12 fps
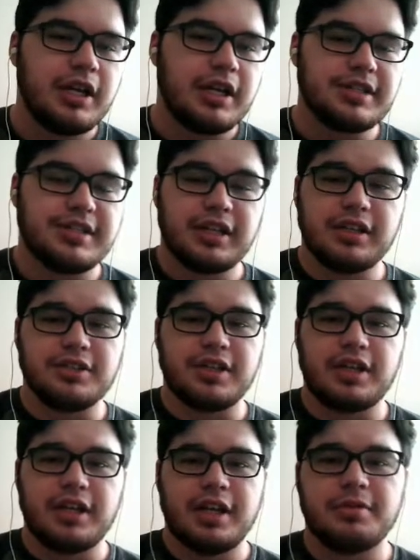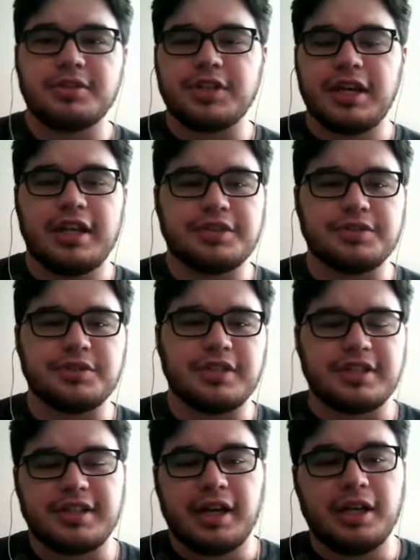it's taking a ton of damage and it's losing
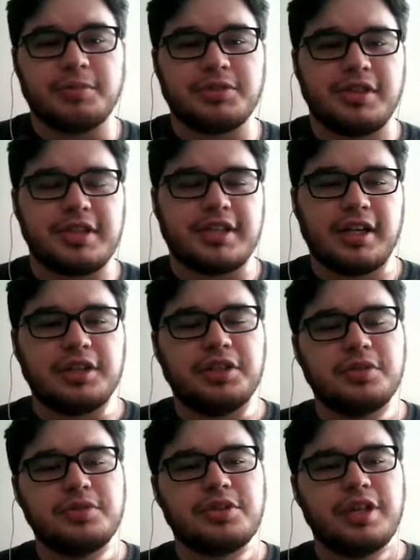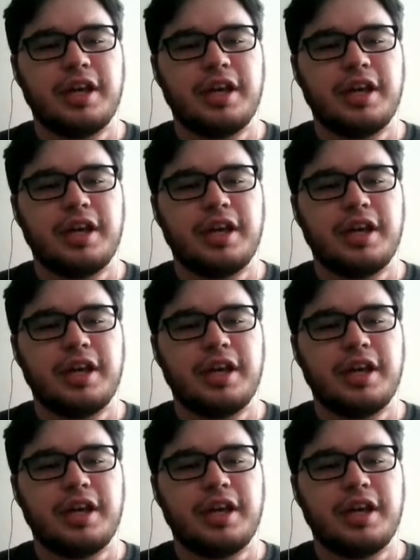its item, so that's kind of huge.